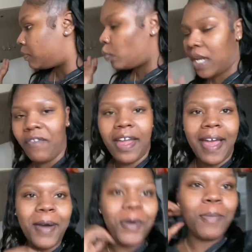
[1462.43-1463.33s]
Whenever I
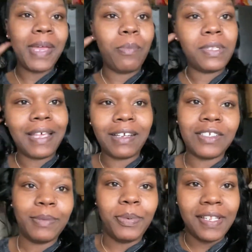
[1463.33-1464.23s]
got home, Babe was
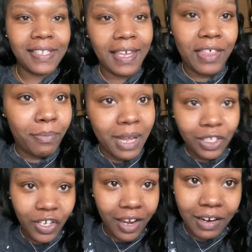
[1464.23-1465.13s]
actually putting together my
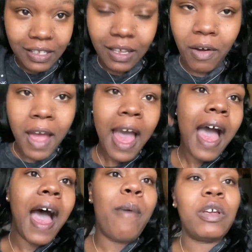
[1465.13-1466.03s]
chair. So,
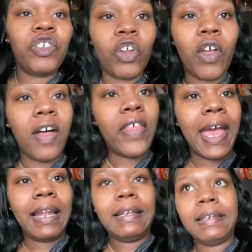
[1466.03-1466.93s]
I'm going to show y'all
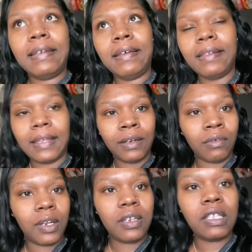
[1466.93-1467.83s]
that later
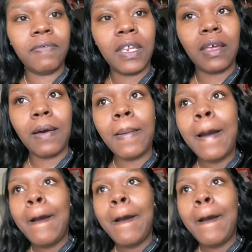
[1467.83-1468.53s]
on in this video.